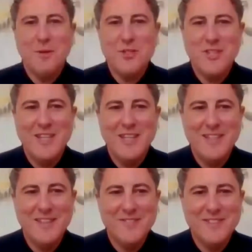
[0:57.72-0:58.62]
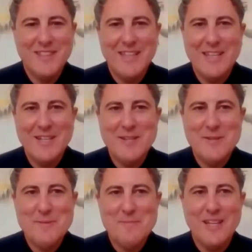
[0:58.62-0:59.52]
much, Katie.
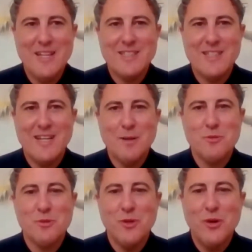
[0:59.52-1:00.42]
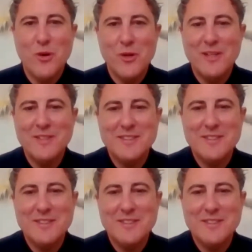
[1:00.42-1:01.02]
It's an absolute honour